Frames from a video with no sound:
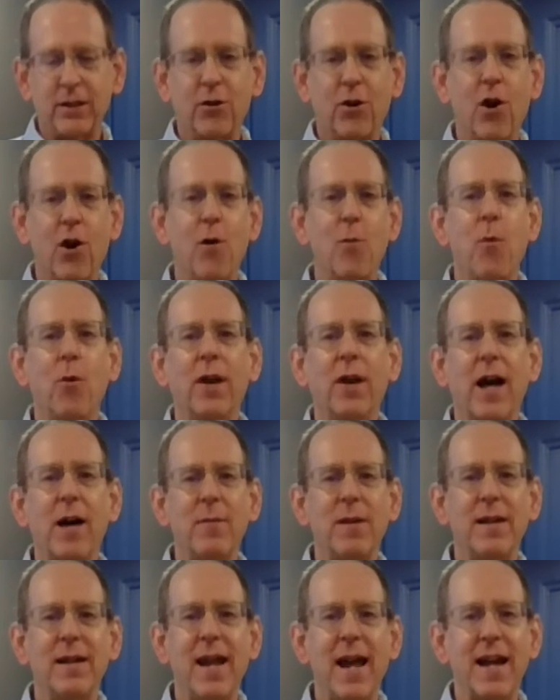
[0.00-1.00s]
Your hope will not
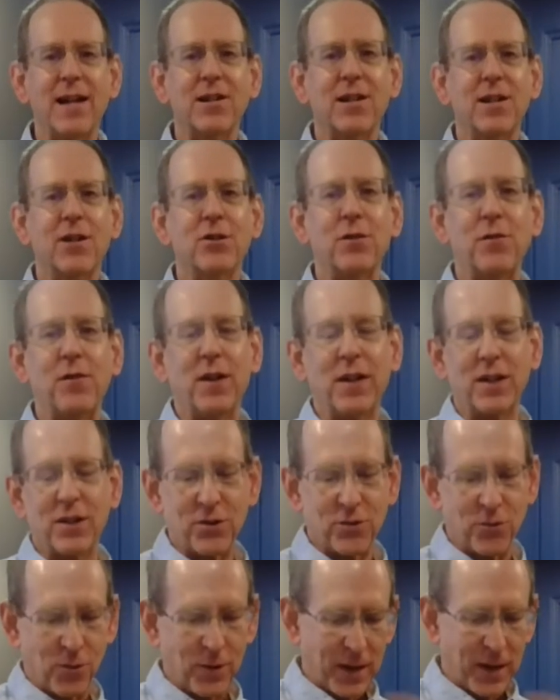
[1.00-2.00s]
be dashed. Here's a funny
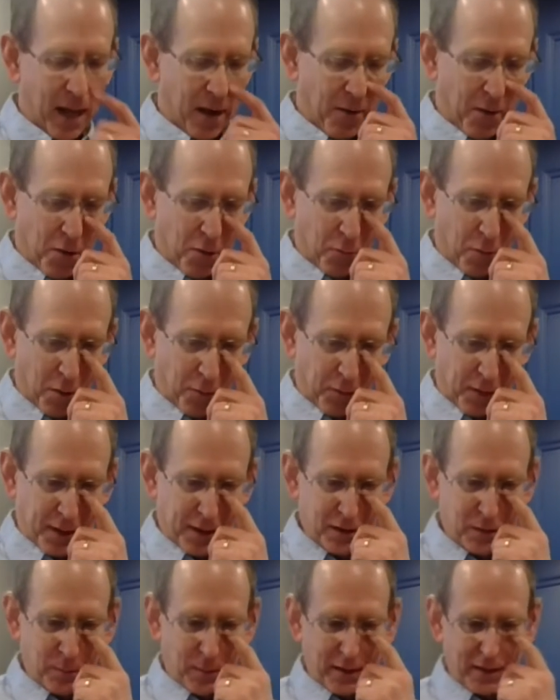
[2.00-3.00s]
story. I don't know who wrote
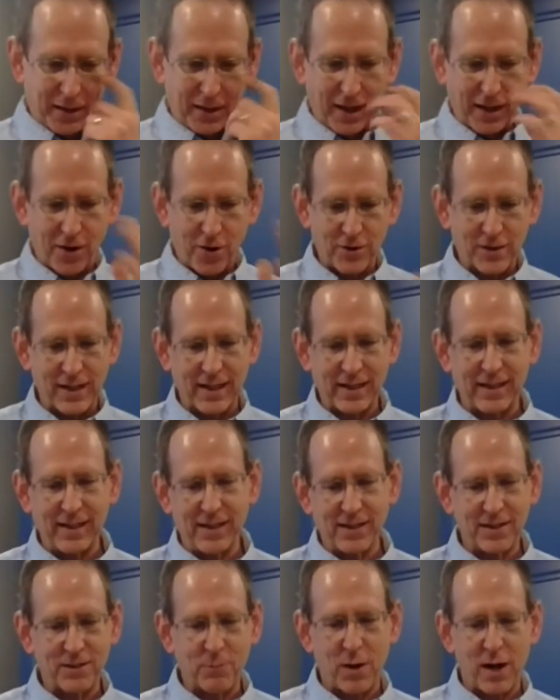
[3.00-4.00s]
this, but it goes like
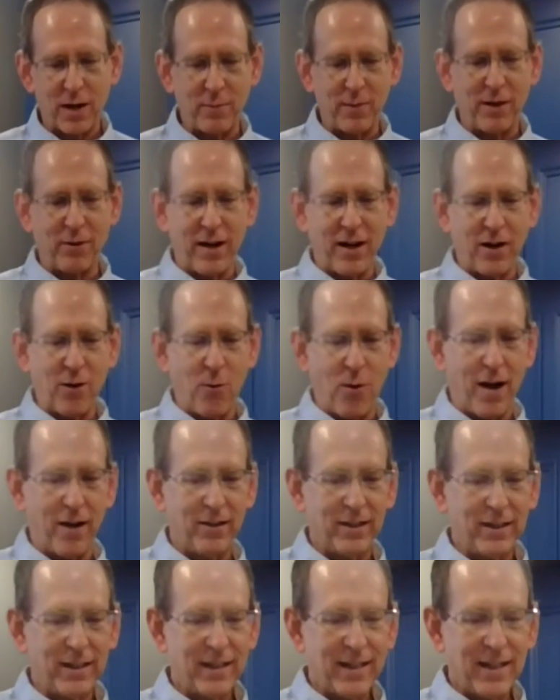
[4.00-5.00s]
this. It's probably been around a
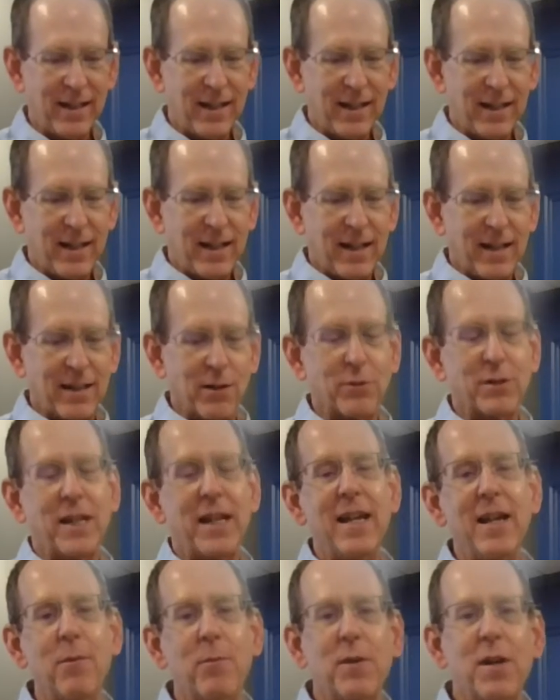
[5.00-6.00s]
while. There was a
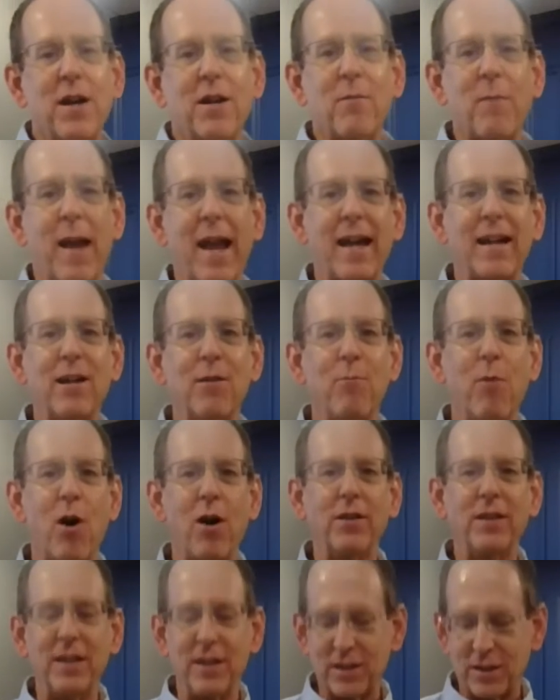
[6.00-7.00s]
hip young man who
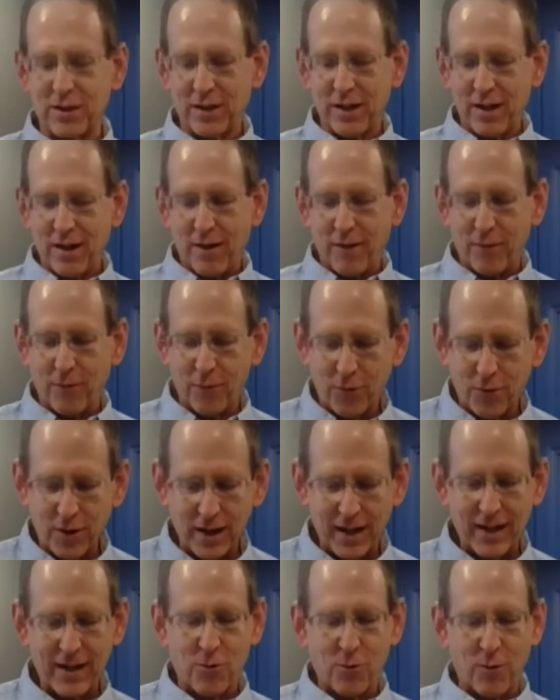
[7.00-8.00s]
bought this
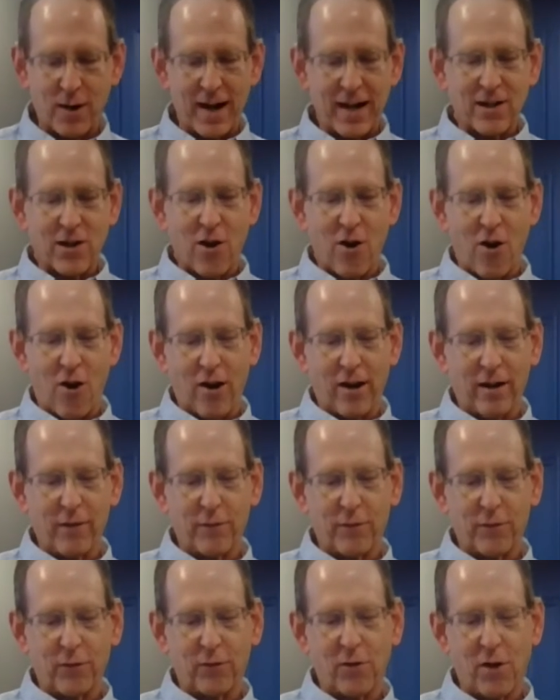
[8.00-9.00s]
really great car, a
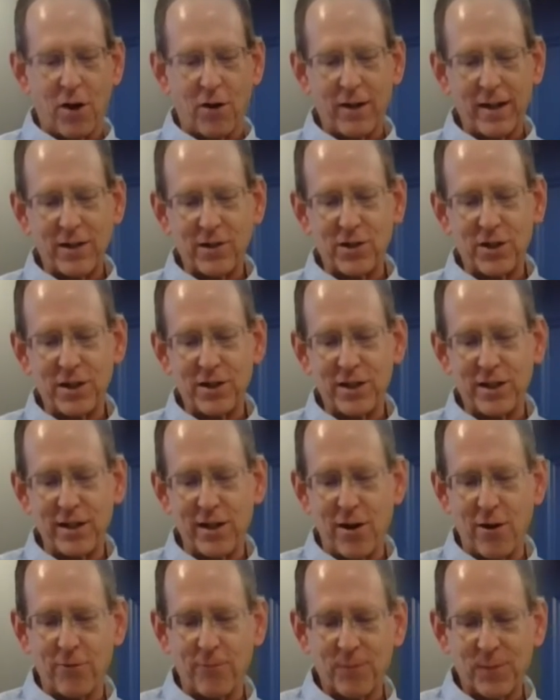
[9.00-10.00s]
Ferrari
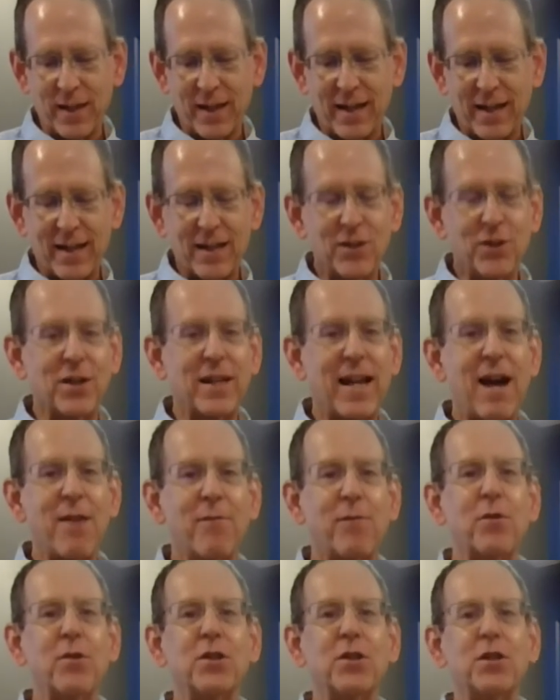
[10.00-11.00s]
GTO. Took it
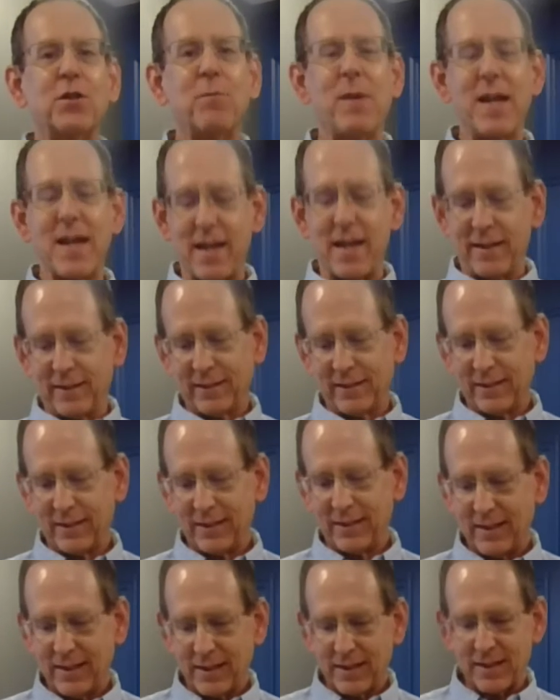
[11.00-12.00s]
out for a spin,
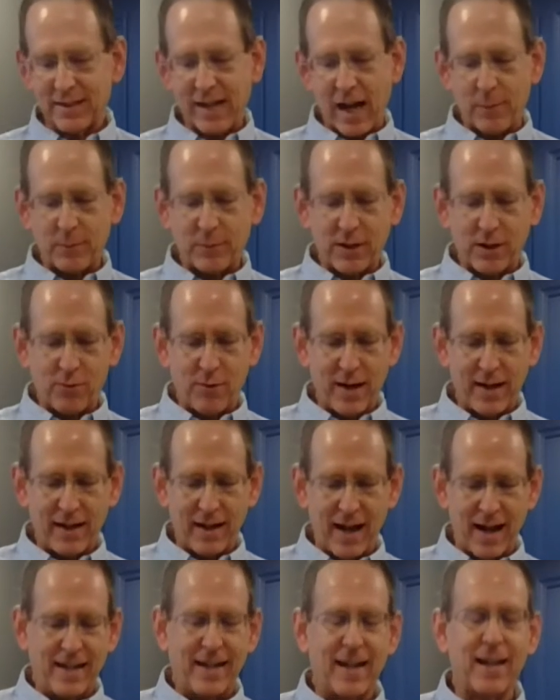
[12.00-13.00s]
stopped at a red light.